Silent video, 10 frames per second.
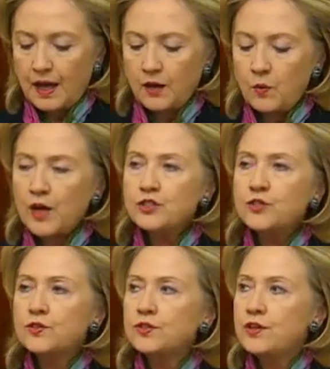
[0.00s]
I
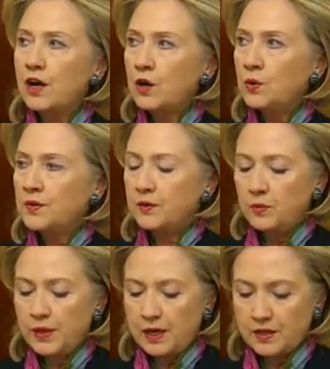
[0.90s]
want you to know
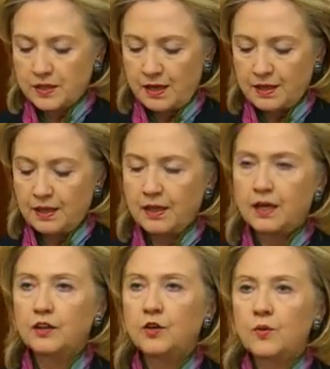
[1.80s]
that we are taking
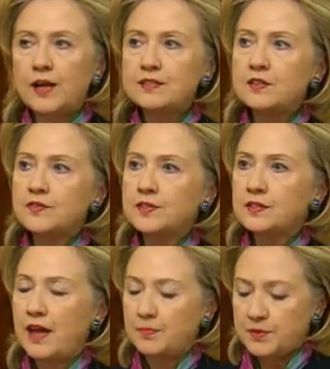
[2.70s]
aggressive
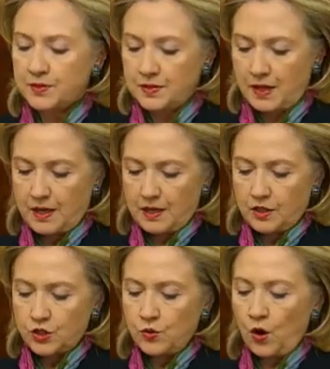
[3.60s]
steps
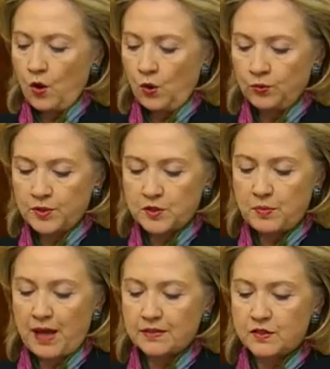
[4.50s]
to hold
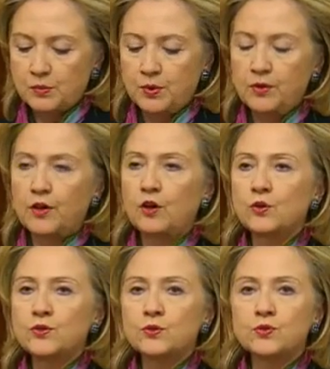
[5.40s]
responsible
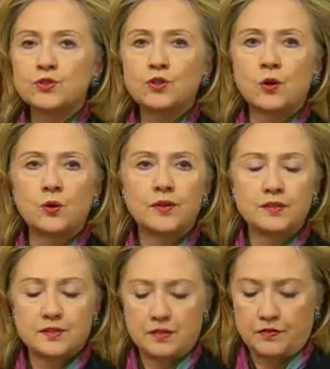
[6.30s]
those who stole
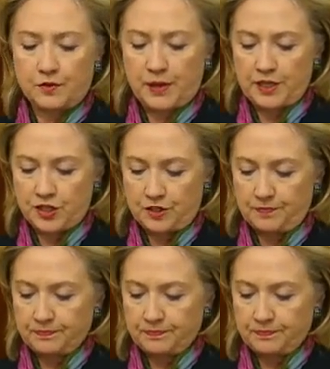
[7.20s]
this information.